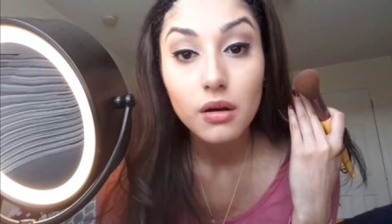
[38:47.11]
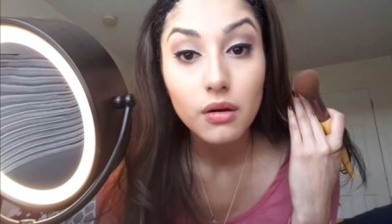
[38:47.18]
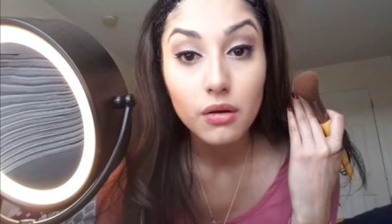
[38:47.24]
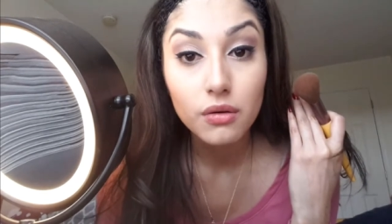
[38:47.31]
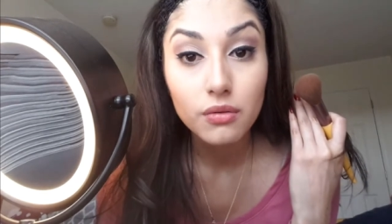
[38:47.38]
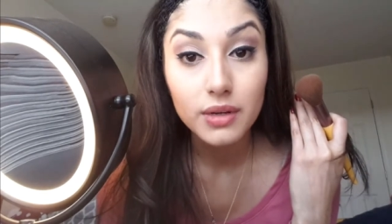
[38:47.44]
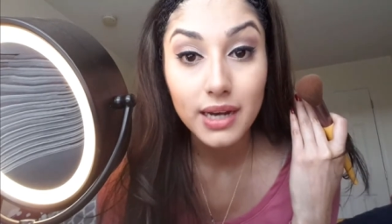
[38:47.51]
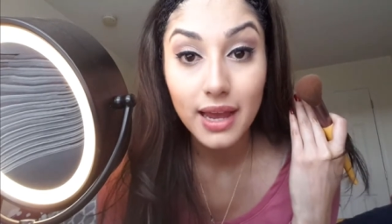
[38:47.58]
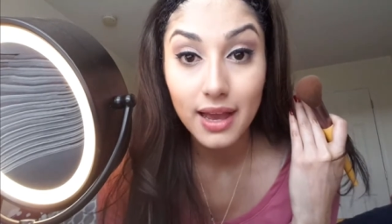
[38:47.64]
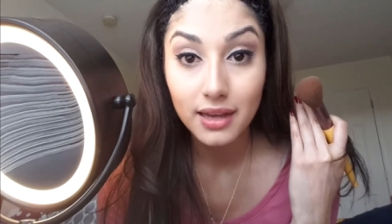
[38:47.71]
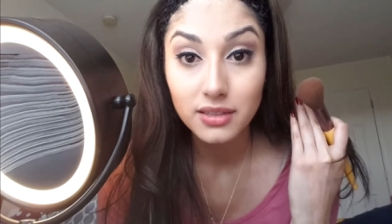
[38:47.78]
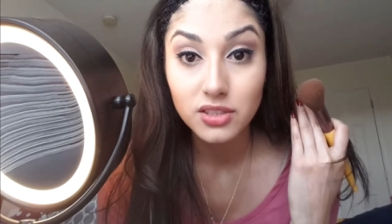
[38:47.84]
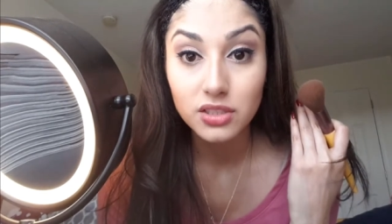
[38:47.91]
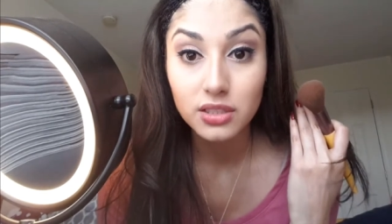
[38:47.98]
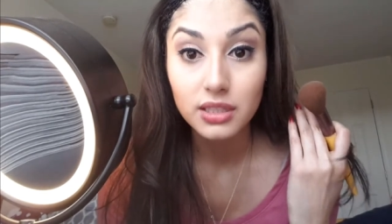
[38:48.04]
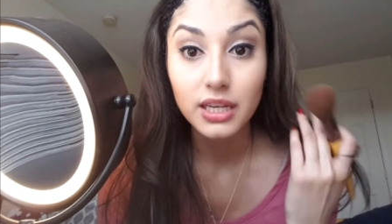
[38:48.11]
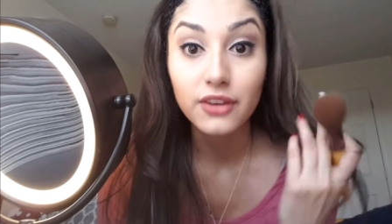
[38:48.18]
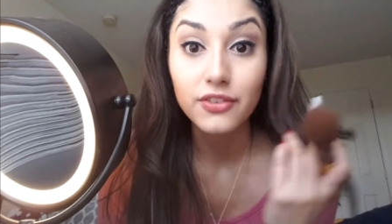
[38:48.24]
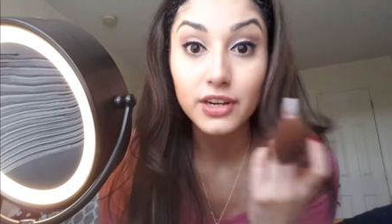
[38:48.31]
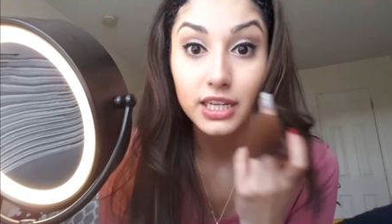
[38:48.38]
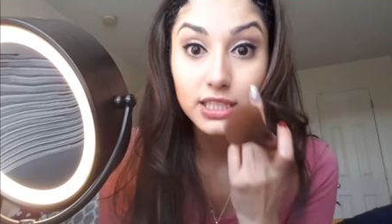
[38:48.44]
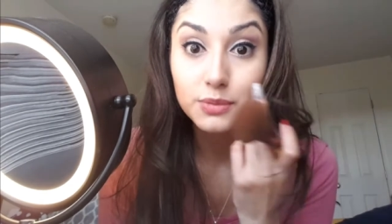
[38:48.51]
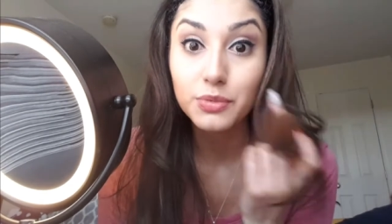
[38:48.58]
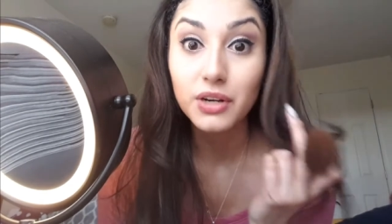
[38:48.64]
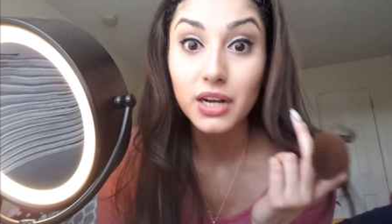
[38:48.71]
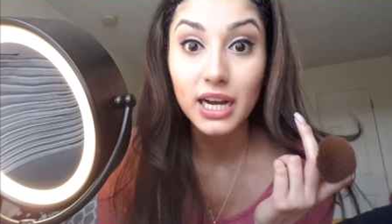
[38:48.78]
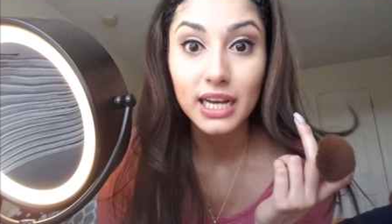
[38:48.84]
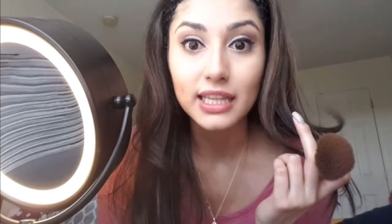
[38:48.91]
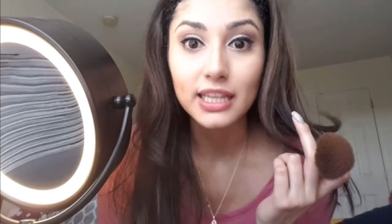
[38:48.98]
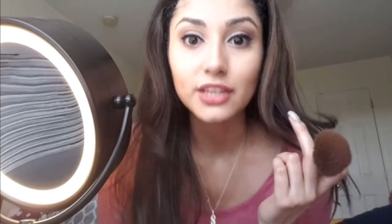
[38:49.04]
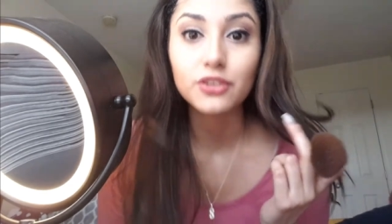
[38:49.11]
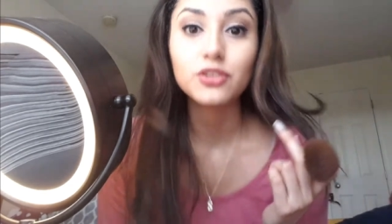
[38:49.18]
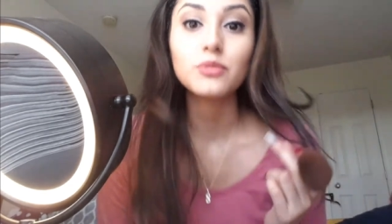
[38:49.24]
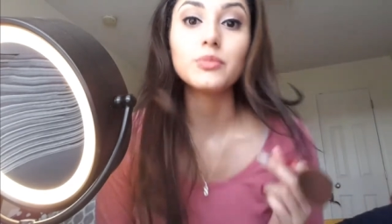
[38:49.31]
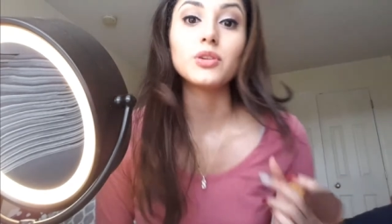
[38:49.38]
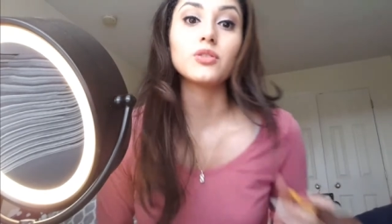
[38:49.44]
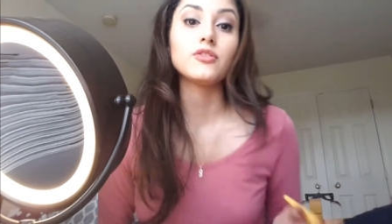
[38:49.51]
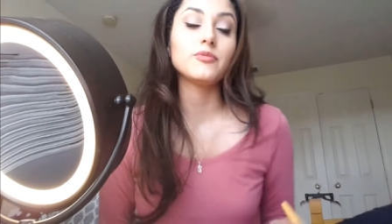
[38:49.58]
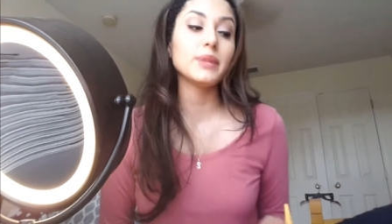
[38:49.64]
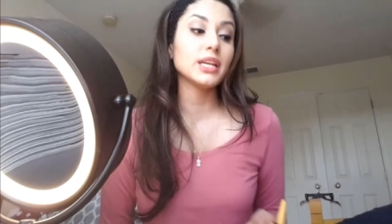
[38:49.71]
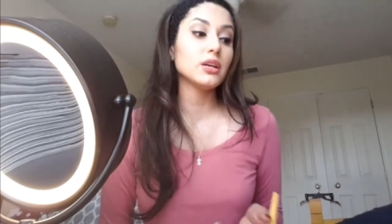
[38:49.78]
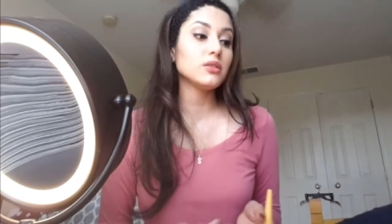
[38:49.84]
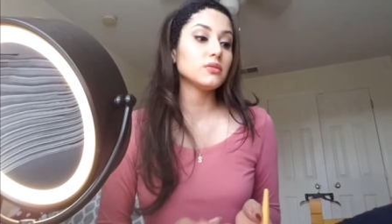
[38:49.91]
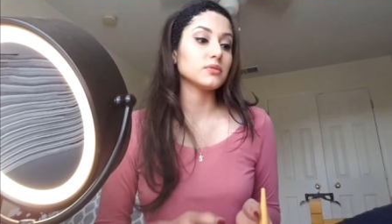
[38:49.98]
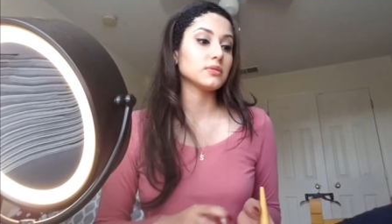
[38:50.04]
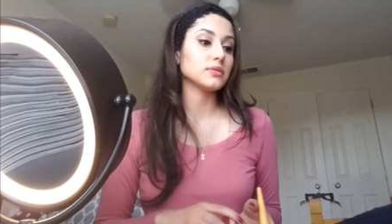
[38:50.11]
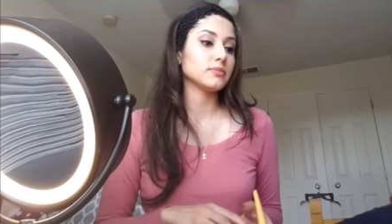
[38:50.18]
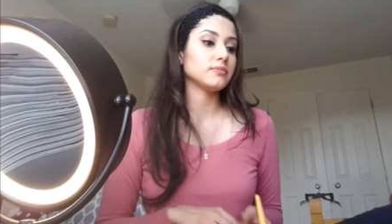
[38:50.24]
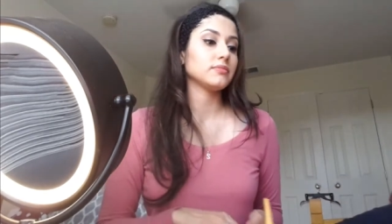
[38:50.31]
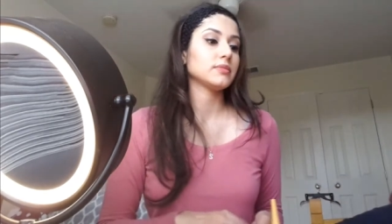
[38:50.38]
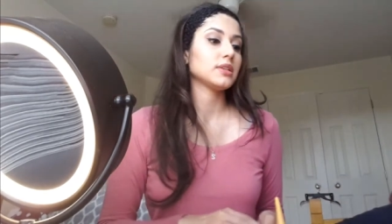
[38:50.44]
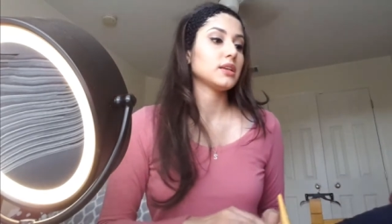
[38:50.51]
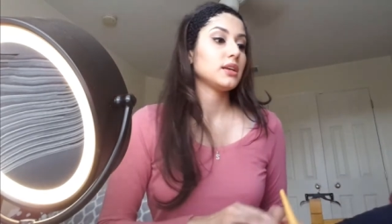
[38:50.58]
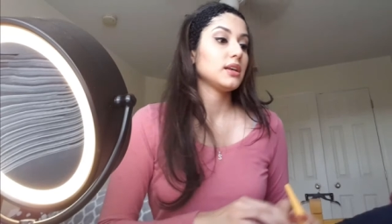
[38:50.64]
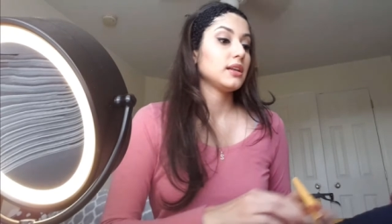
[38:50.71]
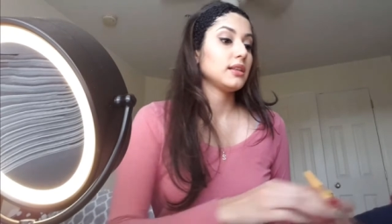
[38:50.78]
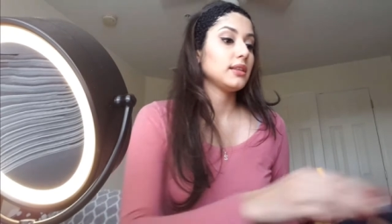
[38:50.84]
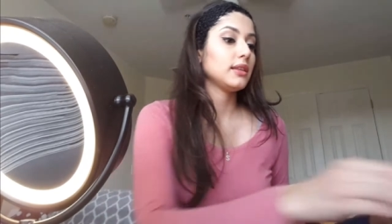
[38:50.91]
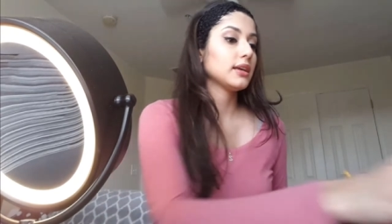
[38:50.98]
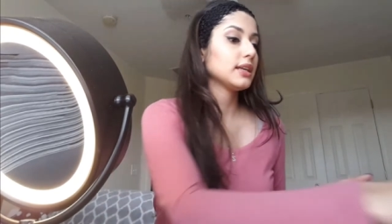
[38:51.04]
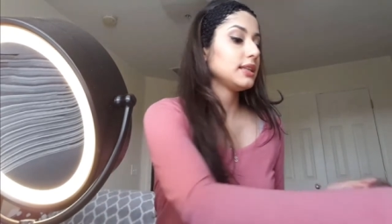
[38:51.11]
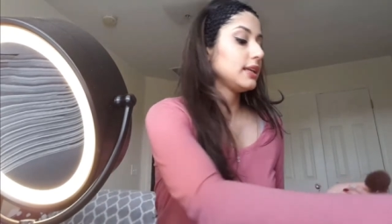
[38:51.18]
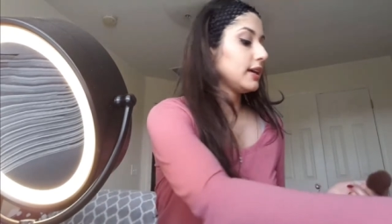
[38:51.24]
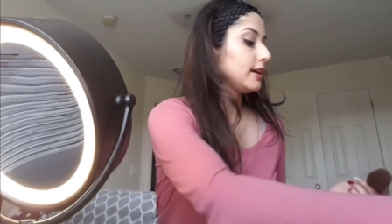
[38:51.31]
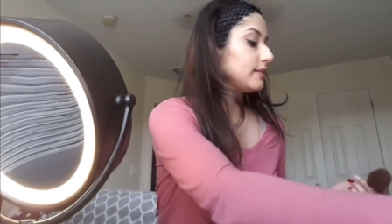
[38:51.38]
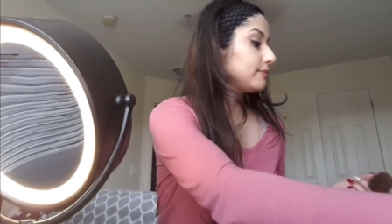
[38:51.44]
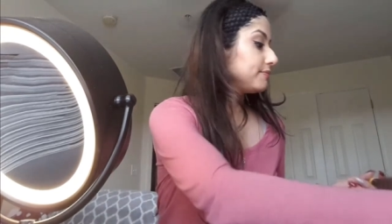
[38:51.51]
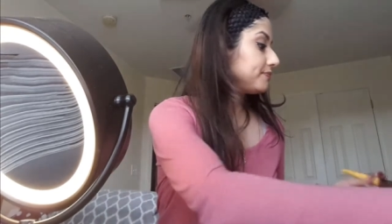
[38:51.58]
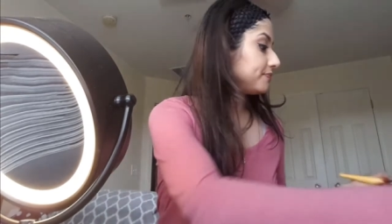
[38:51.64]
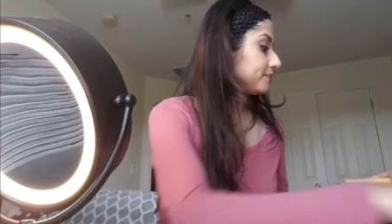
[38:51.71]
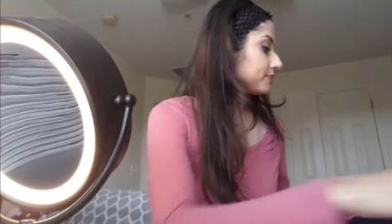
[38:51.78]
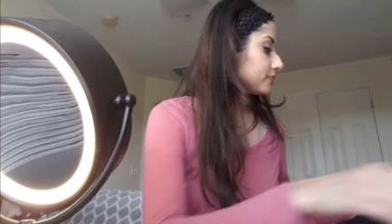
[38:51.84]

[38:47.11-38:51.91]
Oh, and actually I forgot to put highlighter in the middle of my nose. Look at that.